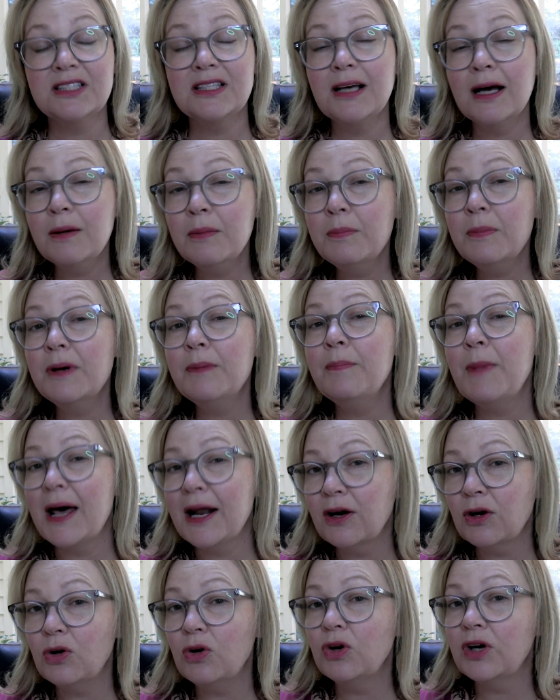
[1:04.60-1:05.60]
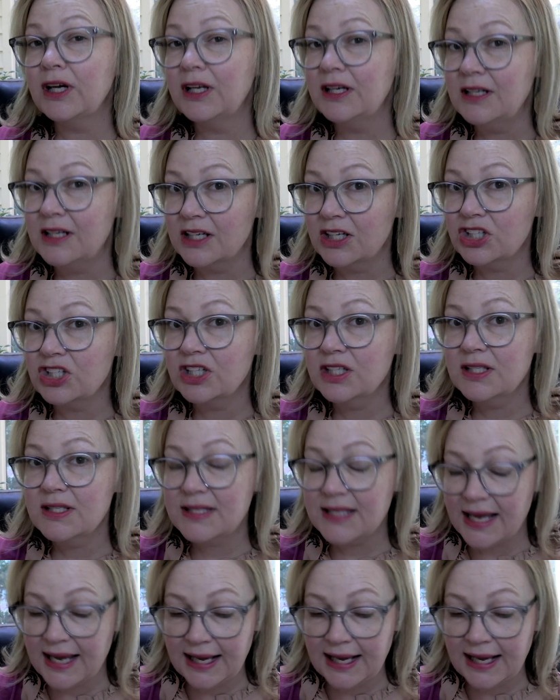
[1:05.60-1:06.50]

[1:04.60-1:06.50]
Some medical conditions